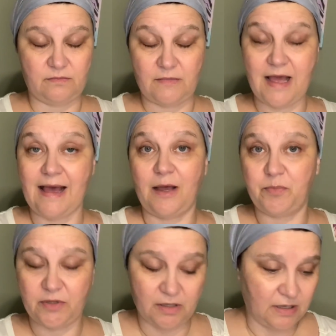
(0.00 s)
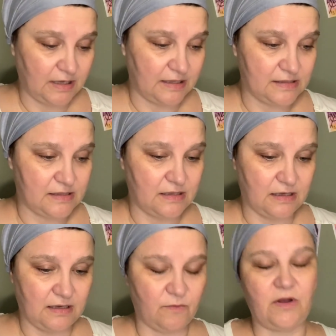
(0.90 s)
app. It's
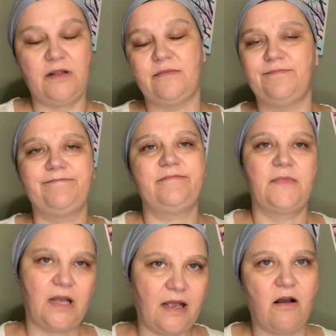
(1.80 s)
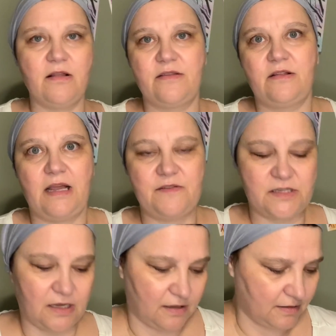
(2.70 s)
I call it the
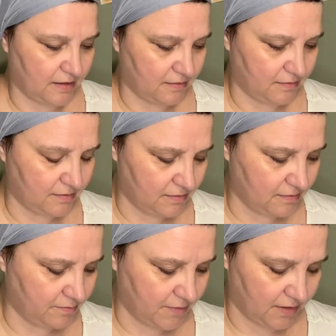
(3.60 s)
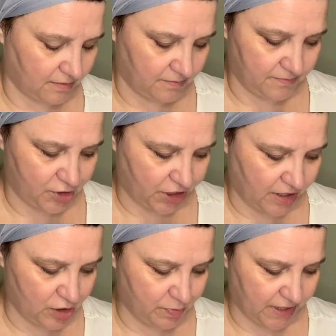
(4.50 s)
lifestyle
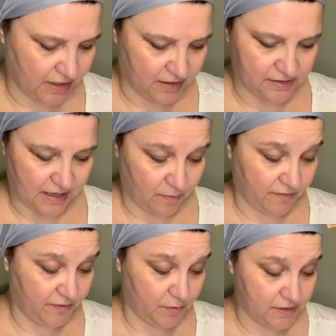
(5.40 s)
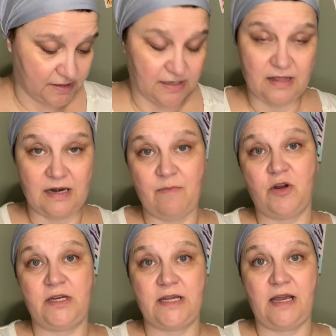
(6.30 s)
change because I refuse to say that I'm on
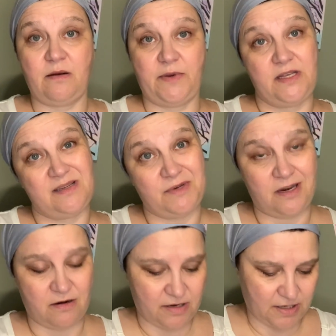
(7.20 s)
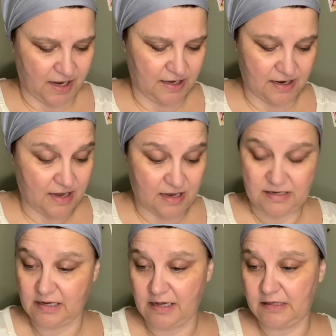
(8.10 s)
a diet, because I'm not on a diet. I hate
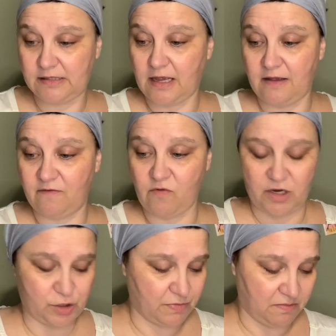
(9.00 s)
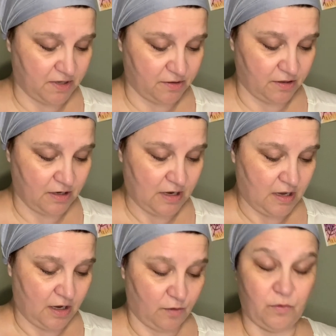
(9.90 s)
diets. I have watched my mother
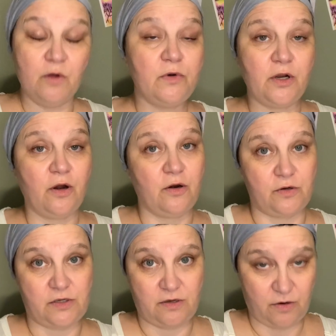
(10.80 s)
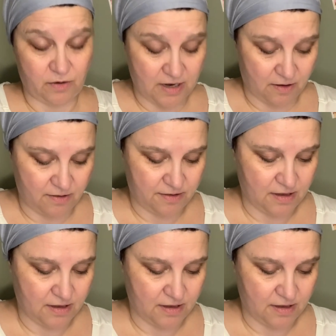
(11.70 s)
ruin her health